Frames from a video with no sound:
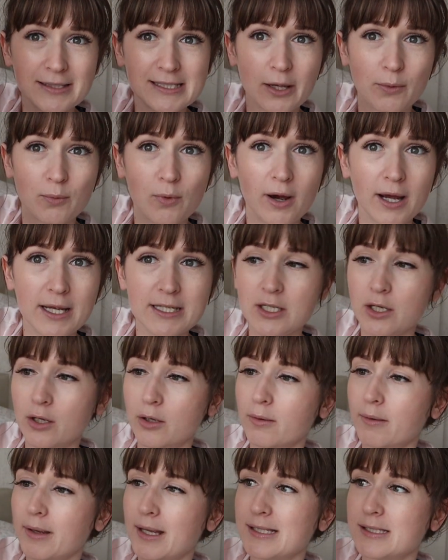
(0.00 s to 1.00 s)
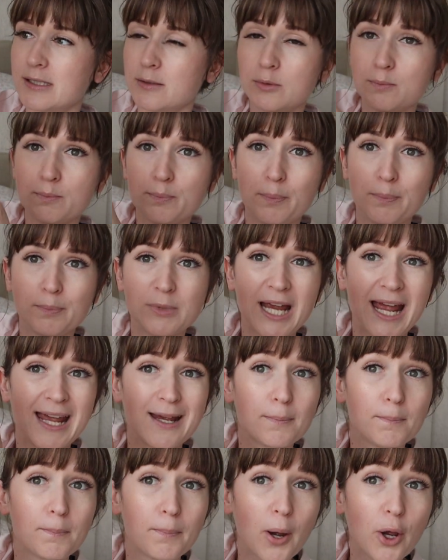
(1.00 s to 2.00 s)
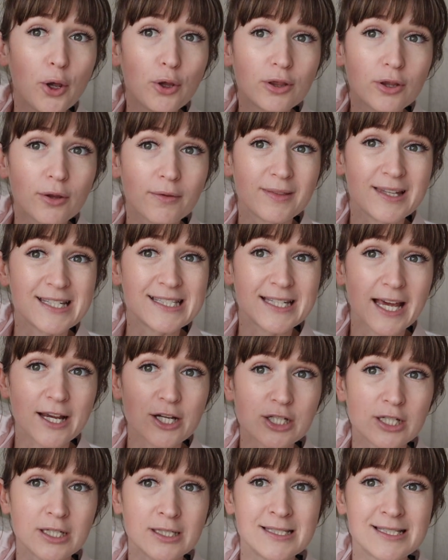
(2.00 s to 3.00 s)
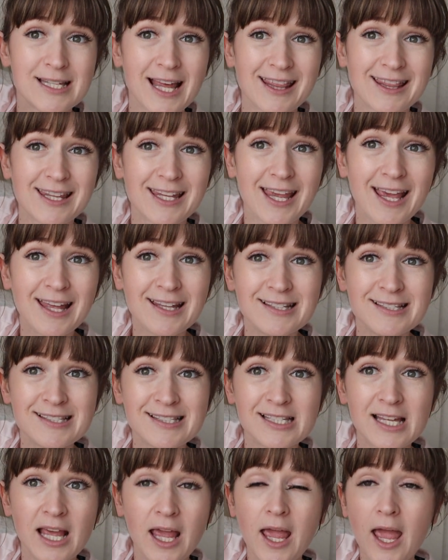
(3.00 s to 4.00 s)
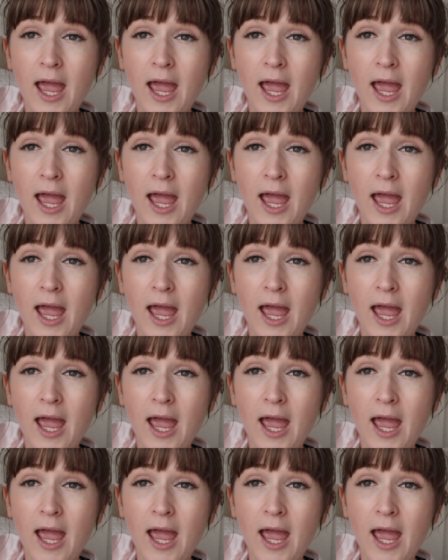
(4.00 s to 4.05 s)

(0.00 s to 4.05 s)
So what I do is take both of the sections at the ends